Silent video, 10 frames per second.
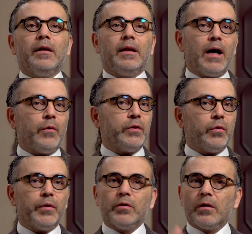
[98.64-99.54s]
and how we
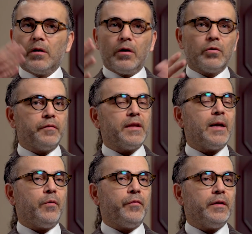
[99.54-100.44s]
do it. There are a lot of
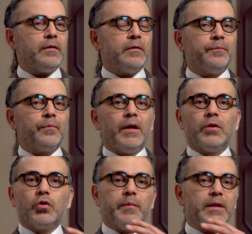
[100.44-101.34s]
type of it.
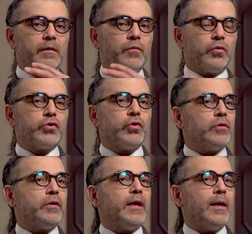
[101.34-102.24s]
It could be done for the
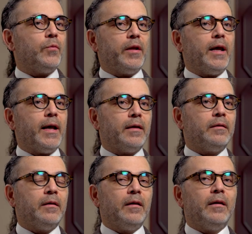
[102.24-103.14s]
shoulder, elbow, and
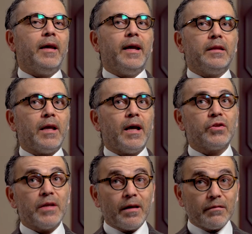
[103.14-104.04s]
hand, and it
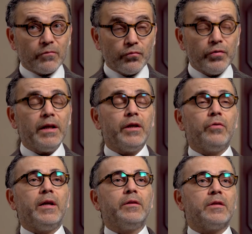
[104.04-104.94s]
has really
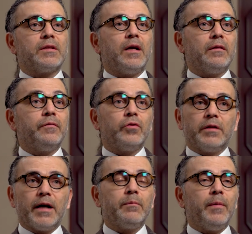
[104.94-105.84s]
great result for the
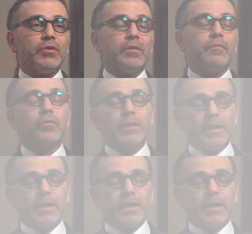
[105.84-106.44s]
right patient, for the